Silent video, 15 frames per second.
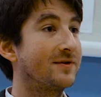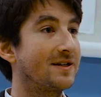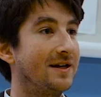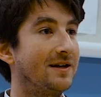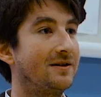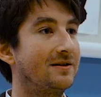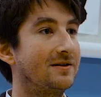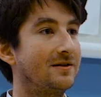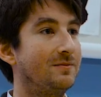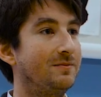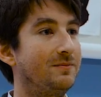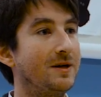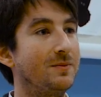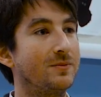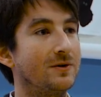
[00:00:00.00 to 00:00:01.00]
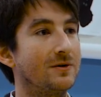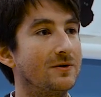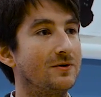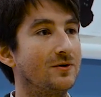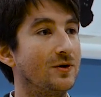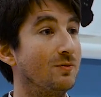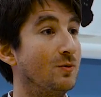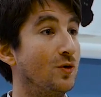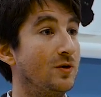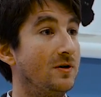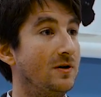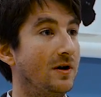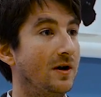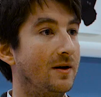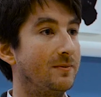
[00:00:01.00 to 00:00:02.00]
sent people to the
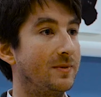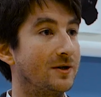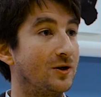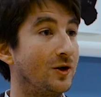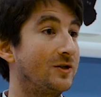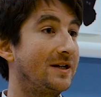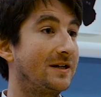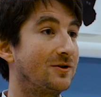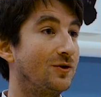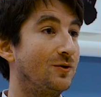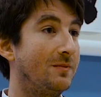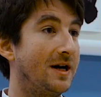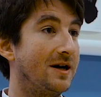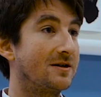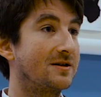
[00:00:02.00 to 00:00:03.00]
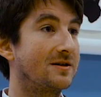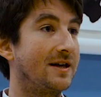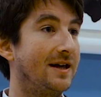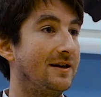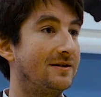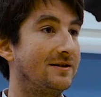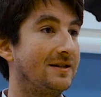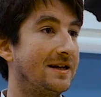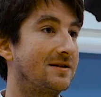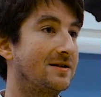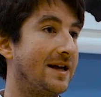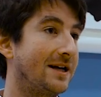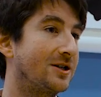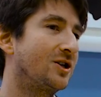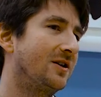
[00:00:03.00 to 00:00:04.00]
moon, but not yet to Mars, and
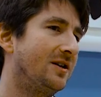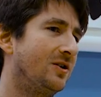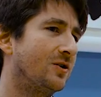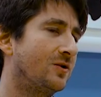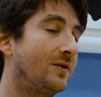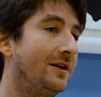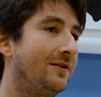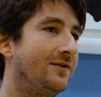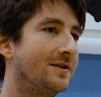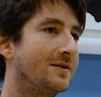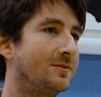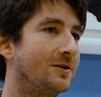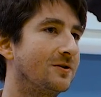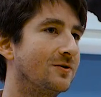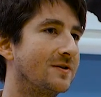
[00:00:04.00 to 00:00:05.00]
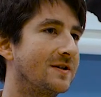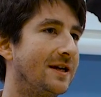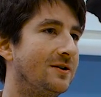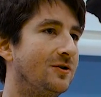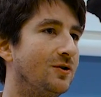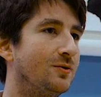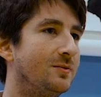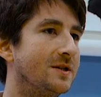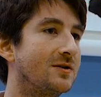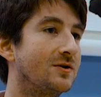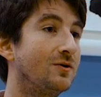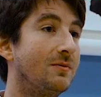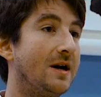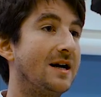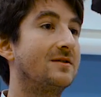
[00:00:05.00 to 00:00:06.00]
that's actually not really feasible to send humans
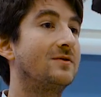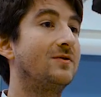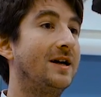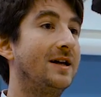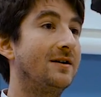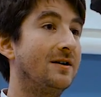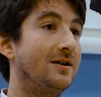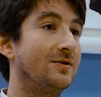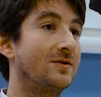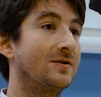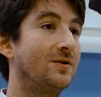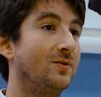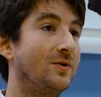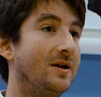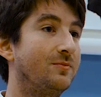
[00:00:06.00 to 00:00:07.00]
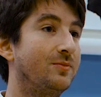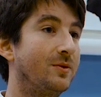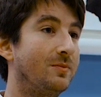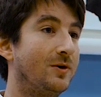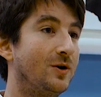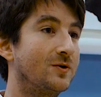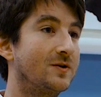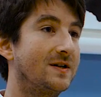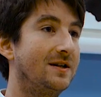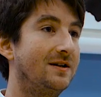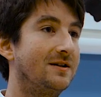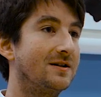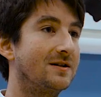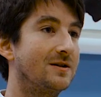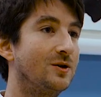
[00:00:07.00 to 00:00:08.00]
to Mars right now. So we are
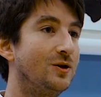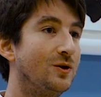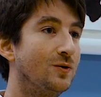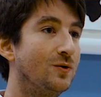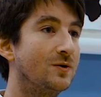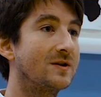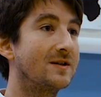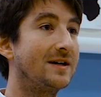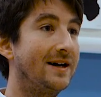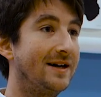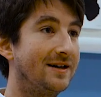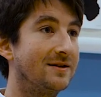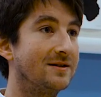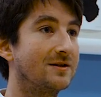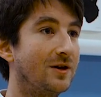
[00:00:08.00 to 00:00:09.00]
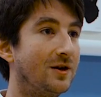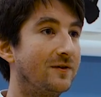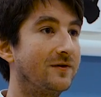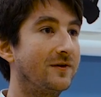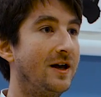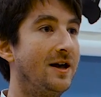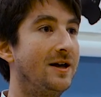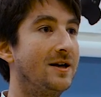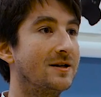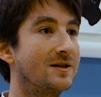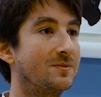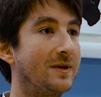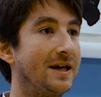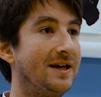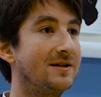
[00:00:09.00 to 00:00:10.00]
proposing this new science of
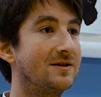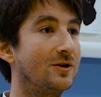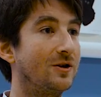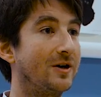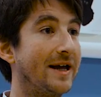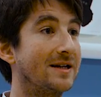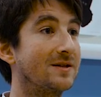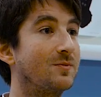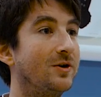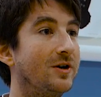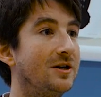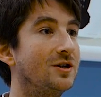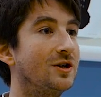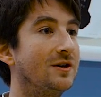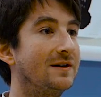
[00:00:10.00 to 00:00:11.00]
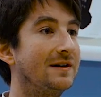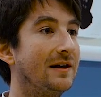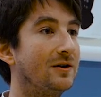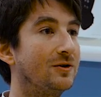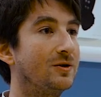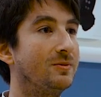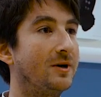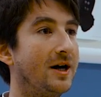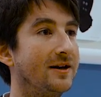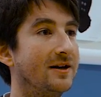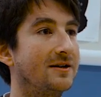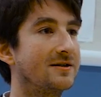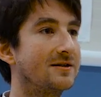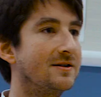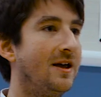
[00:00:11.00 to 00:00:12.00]
space or exploration,
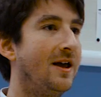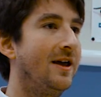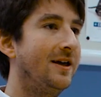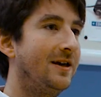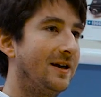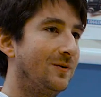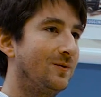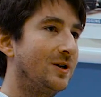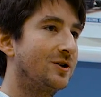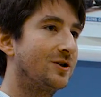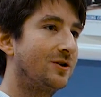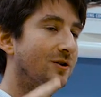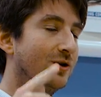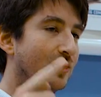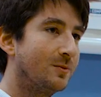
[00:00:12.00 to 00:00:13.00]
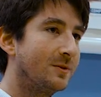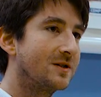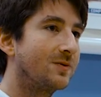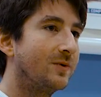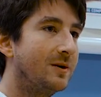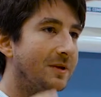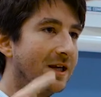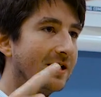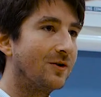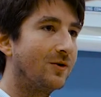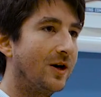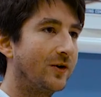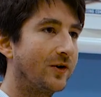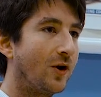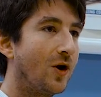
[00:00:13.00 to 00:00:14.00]
telerobotics, in which humans will be
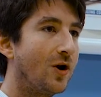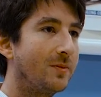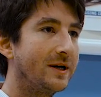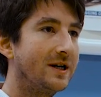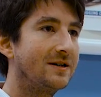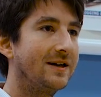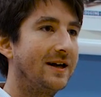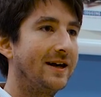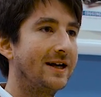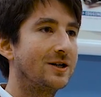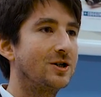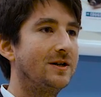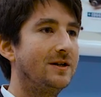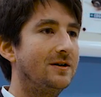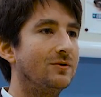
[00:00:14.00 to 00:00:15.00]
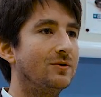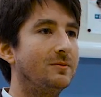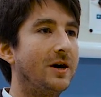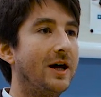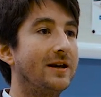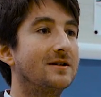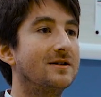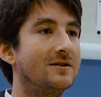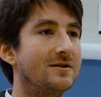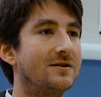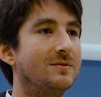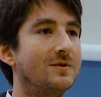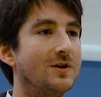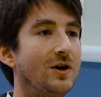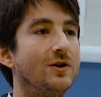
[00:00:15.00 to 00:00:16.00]
around orbit and actually the robotic
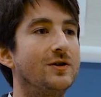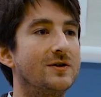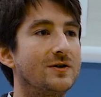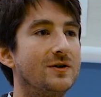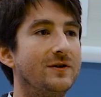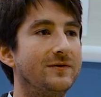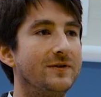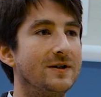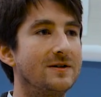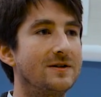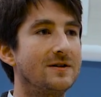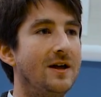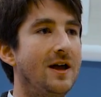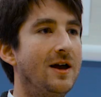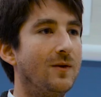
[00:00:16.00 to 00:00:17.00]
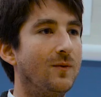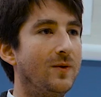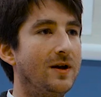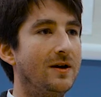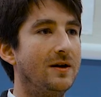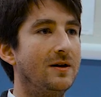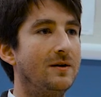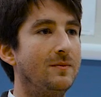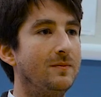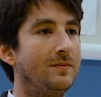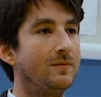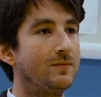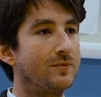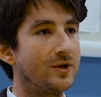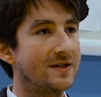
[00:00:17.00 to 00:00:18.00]
systems on the surface will
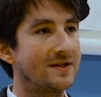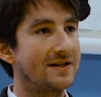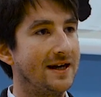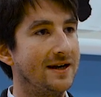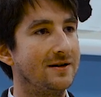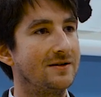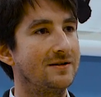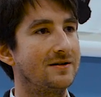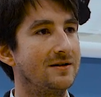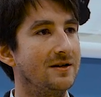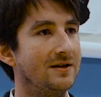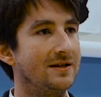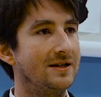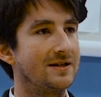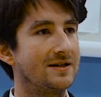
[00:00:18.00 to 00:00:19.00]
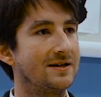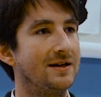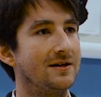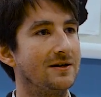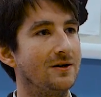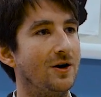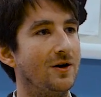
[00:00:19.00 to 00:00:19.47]
present the skill